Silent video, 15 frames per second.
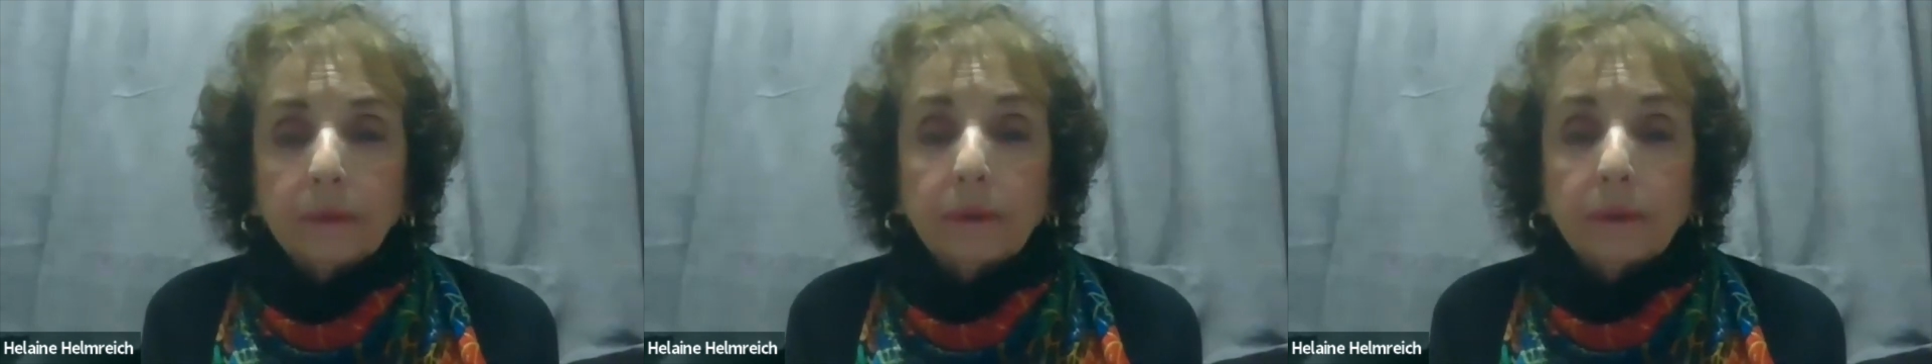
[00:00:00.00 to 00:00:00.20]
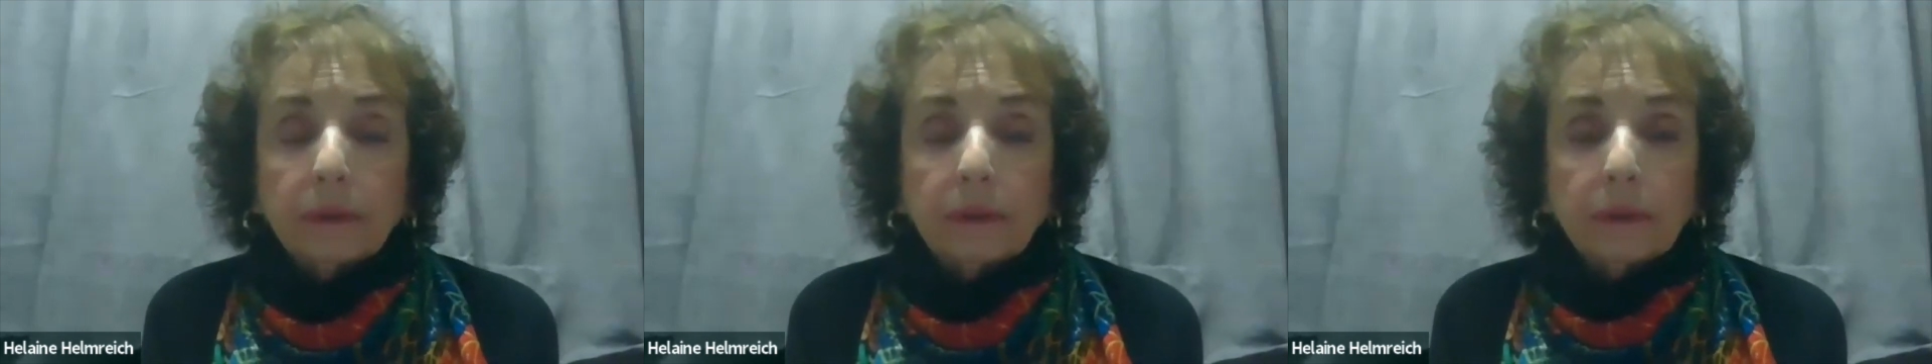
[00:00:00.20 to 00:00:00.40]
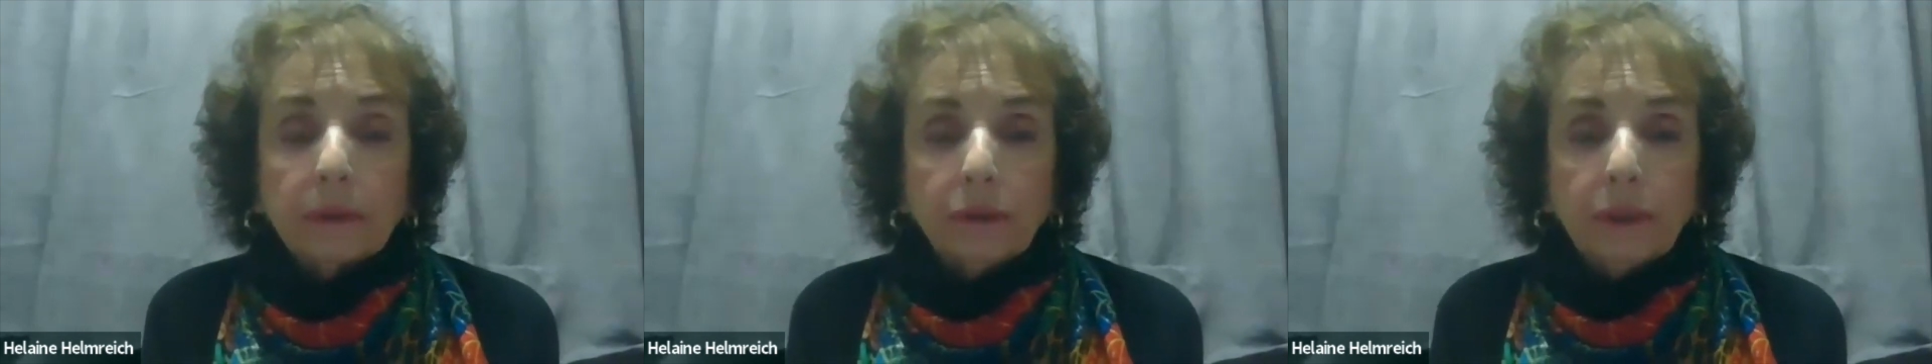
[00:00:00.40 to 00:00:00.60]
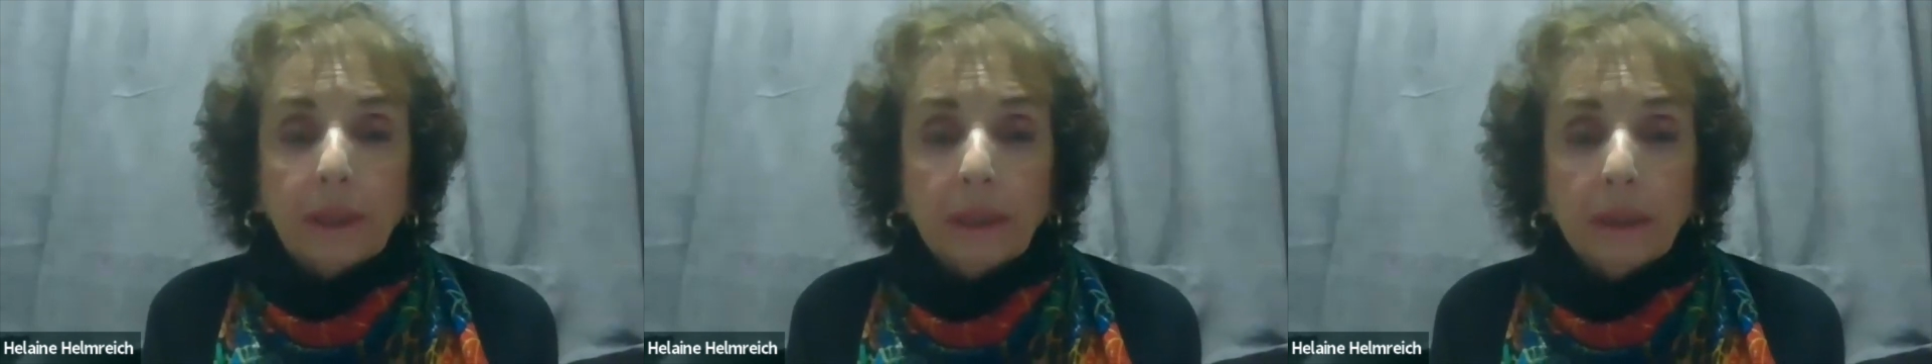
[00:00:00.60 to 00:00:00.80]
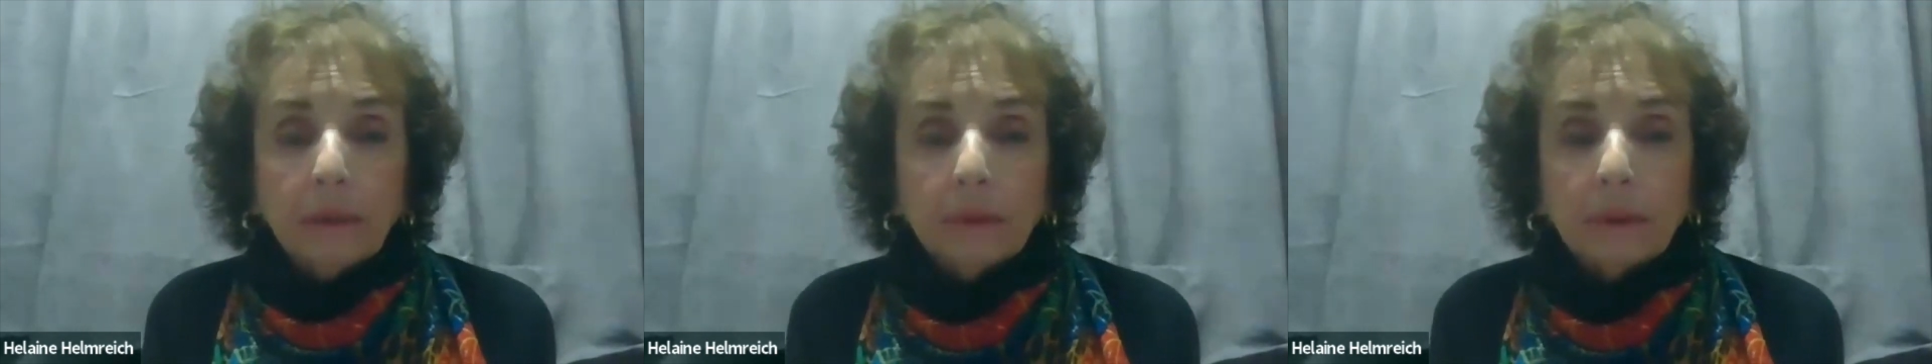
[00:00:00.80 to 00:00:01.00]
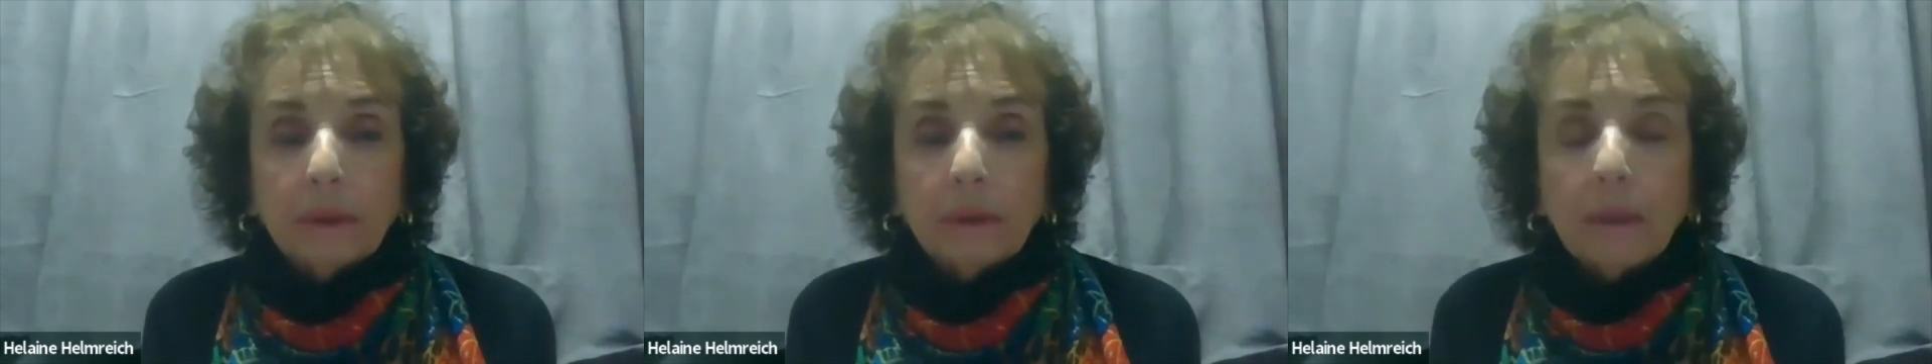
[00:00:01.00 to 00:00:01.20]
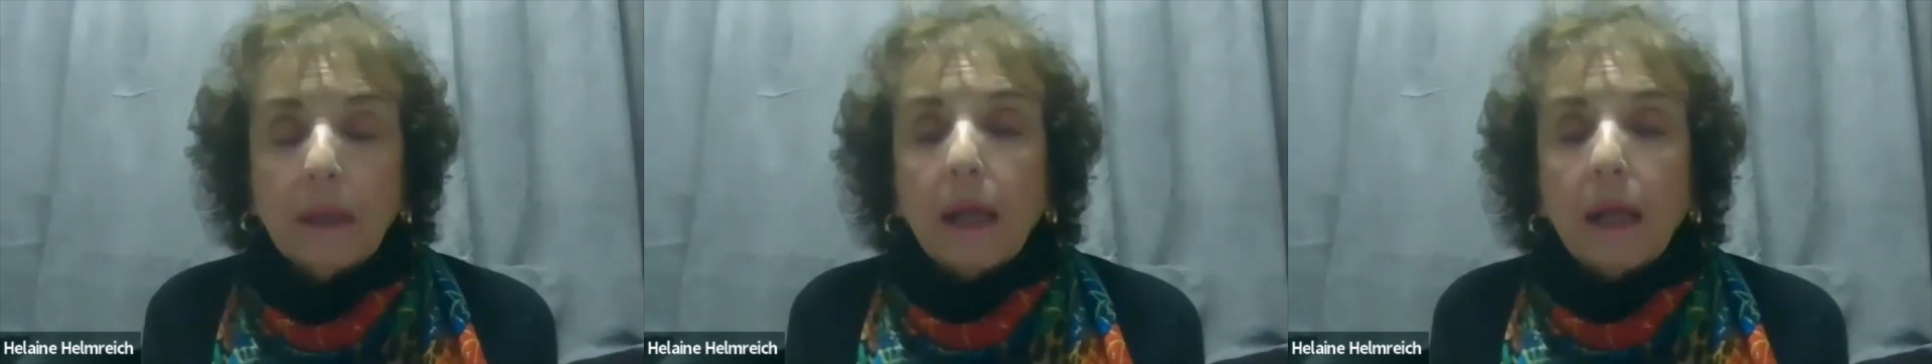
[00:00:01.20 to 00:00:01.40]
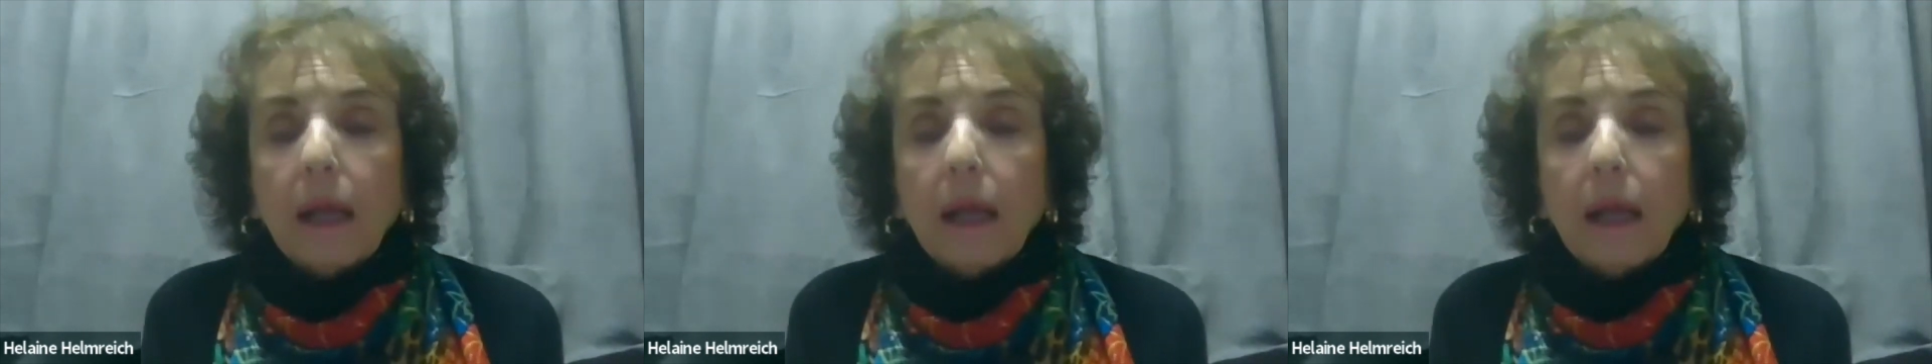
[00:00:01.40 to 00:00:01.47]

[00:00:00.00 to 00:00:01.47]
or just in general.